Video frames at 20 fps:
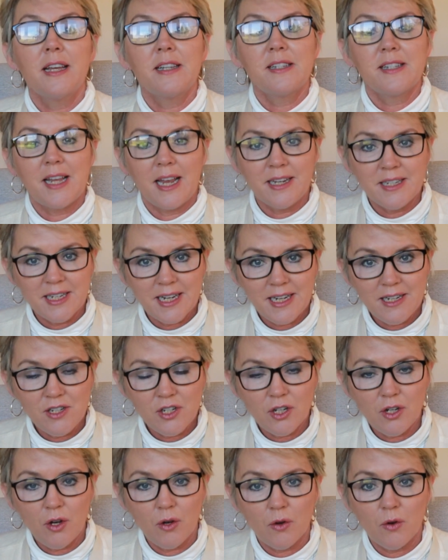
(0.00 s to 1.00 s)
Send it
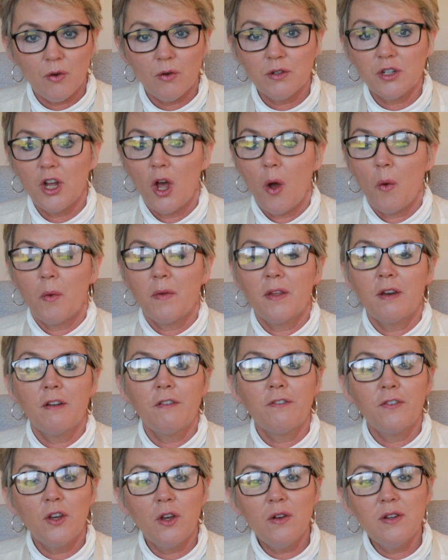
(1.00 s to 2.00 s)
into court. Within a
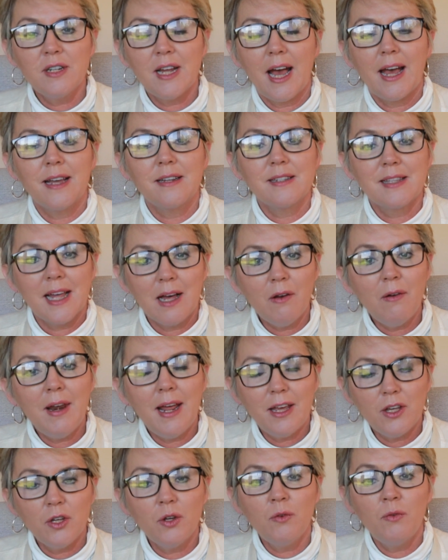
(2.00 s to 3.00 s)
few days, they'll
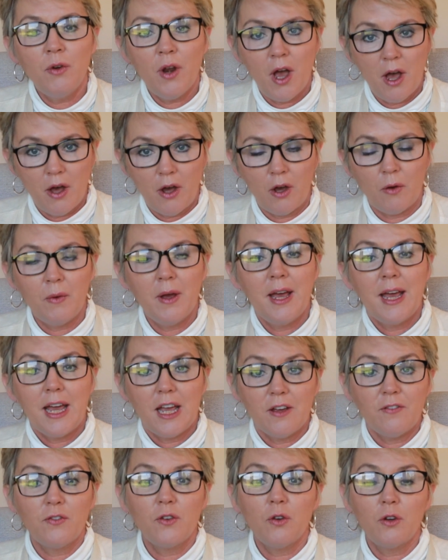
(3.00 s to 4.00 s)
let you know
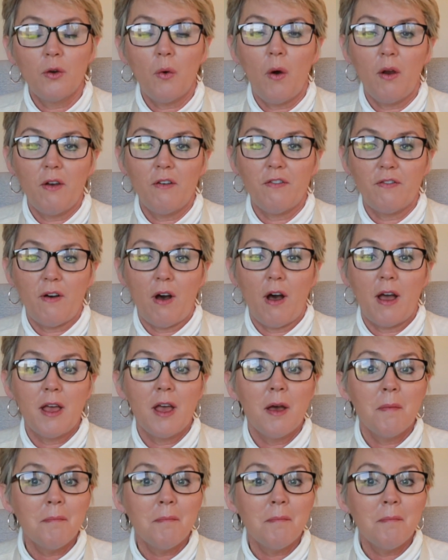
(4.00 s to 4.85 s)
if you qualify,